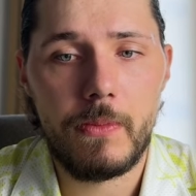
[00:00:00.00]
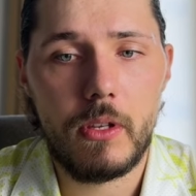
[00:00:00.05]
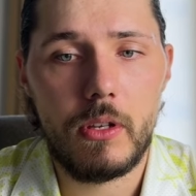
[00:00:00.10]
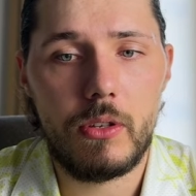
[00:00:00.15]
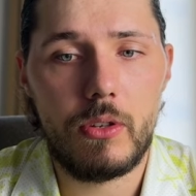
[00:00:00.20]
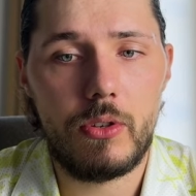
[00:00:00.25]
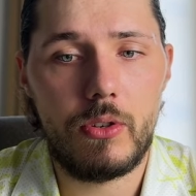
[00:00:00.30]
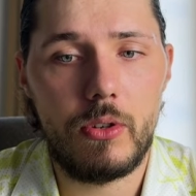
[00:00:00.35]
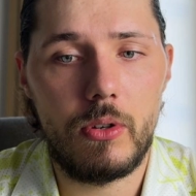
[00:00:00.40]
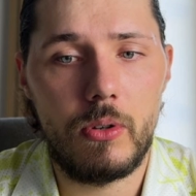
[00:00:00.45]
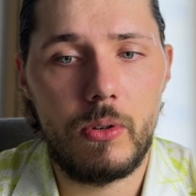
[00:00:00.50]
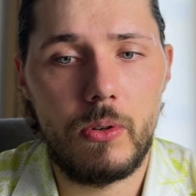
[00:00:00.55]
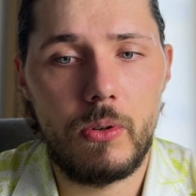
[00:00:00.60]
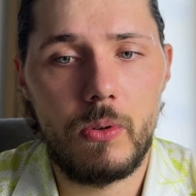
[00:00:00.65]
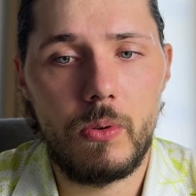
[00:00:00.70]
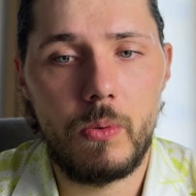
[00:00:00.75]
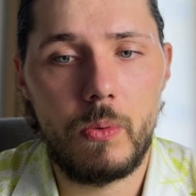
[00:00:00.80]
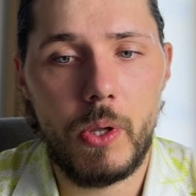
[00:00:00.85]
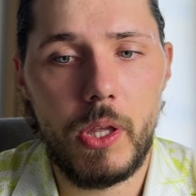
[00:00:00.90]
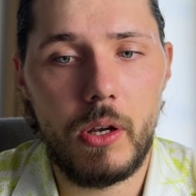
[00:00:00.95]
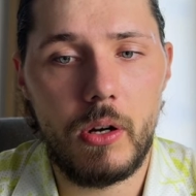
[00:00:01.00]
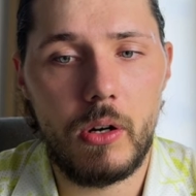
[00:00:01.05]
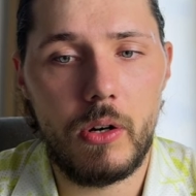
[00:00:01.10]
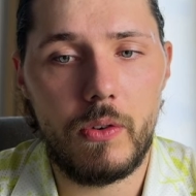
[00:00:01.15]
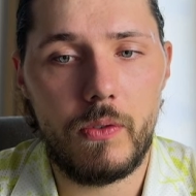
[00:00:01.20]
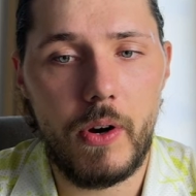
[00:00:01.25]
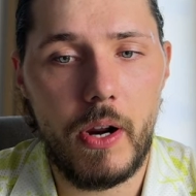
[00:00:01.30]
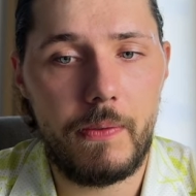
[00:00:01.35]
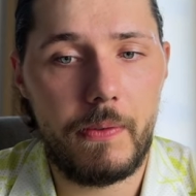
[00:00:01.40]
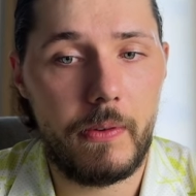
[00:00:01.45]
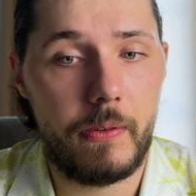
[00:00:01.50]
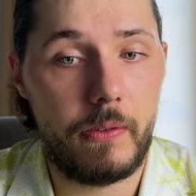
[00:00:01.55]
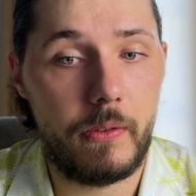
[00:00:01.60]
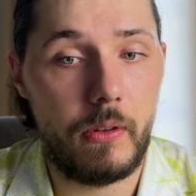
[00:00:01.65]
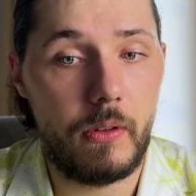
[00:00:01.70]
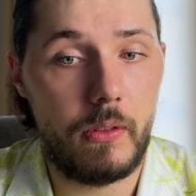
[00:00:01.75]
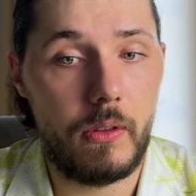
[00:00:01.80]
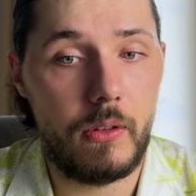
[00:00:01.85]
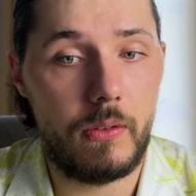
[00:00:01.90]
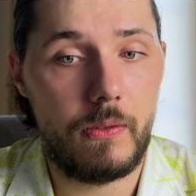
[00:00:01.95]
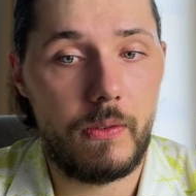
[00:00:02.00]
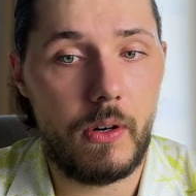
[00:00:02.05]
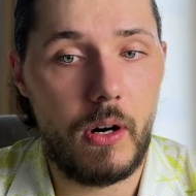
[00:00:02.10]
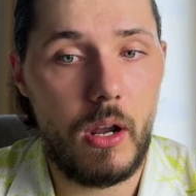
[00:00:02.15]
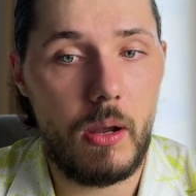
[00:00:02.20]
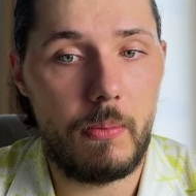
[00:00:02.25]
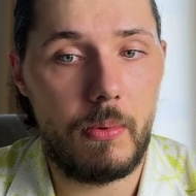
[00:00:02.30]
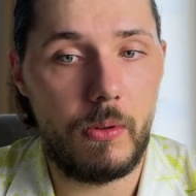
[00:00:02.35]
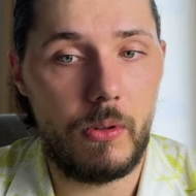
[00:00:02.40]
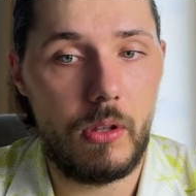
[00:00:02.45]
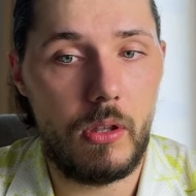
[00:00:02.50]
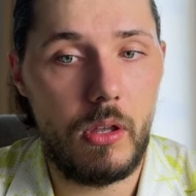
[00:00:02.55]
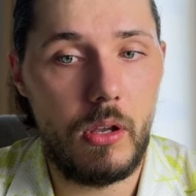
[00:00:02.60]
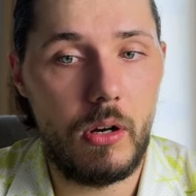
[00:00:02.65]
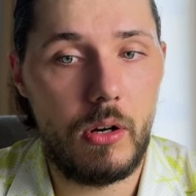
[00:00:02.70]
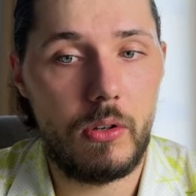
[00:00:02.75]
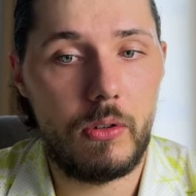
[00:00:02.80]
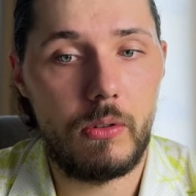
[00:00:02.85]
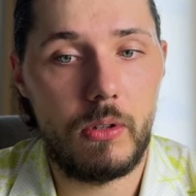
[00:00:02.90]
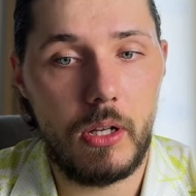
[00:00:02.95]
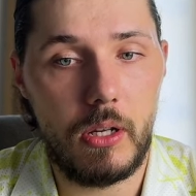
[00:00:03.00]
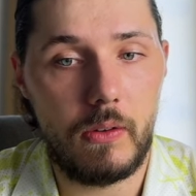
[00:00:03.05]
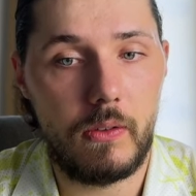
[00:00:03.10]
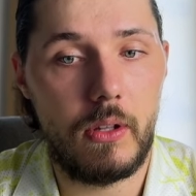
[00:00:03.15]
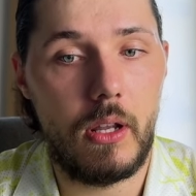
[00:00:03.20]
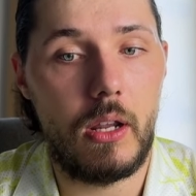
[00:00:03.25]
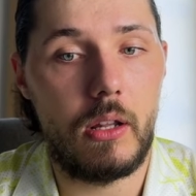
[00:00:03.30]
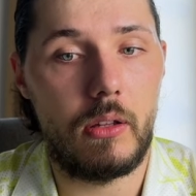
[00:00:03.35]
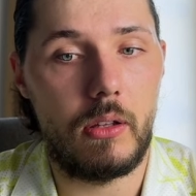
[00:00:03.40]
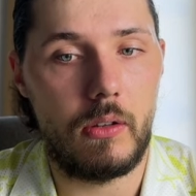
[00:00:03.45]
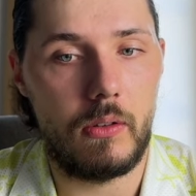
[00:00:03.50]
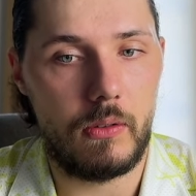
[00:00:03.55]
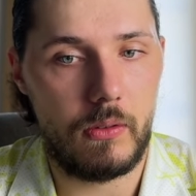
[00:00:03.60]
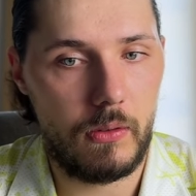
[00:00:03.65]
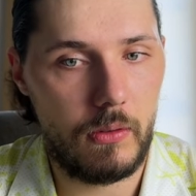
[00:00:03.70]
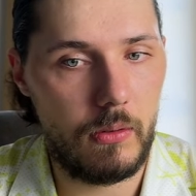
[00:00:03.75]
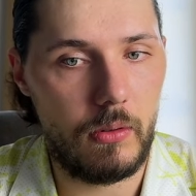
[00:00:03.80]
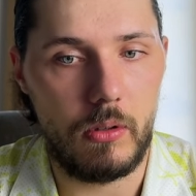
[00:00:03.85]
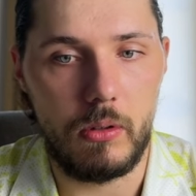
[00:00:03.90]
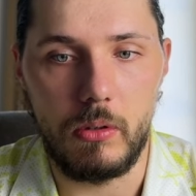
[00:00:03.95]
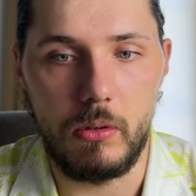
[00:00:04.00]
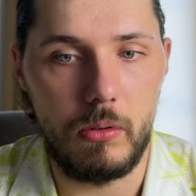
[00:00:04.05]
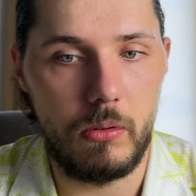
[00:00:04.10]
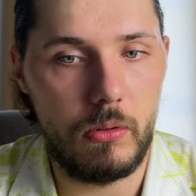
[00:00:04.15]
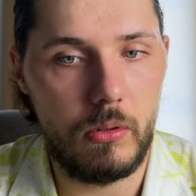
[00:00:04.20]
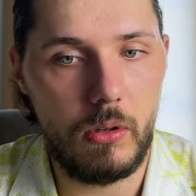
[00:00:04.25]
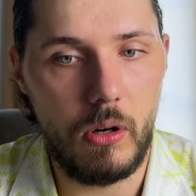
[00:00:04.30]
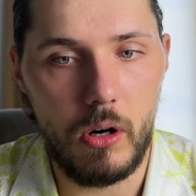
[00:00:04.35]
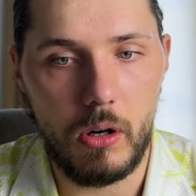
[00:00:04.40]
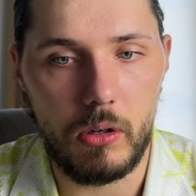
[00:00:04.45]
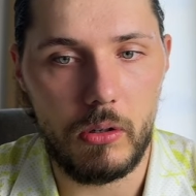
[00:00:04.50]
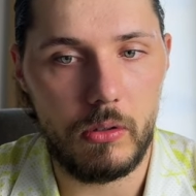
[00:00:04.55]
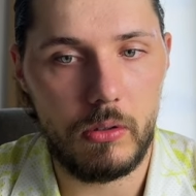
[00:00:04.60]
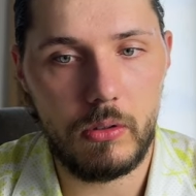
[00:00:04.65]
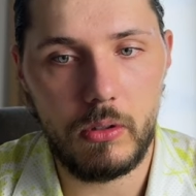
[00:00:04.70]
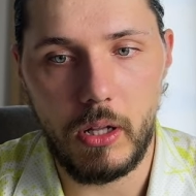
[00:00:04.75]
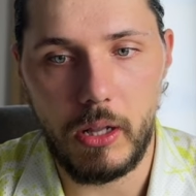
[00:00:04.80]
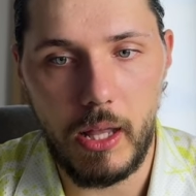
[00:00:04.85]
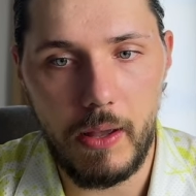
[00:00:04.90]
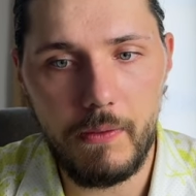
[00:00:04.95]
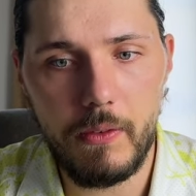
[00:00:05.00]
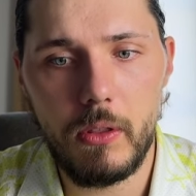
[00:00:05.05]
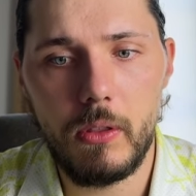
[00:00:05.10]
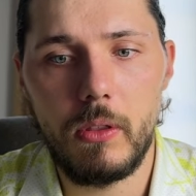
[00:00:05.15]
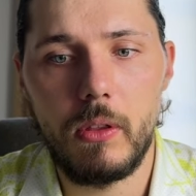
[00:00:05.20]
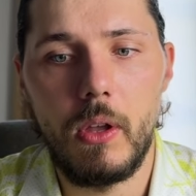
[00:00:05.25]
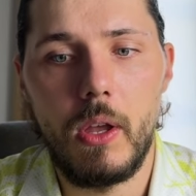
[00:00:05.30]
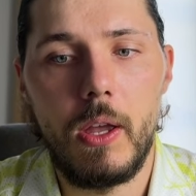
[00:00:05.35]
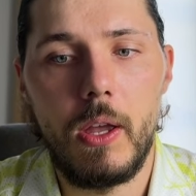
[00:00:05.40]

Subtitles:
So we are referencing this variable here. Today's date is, August 11th.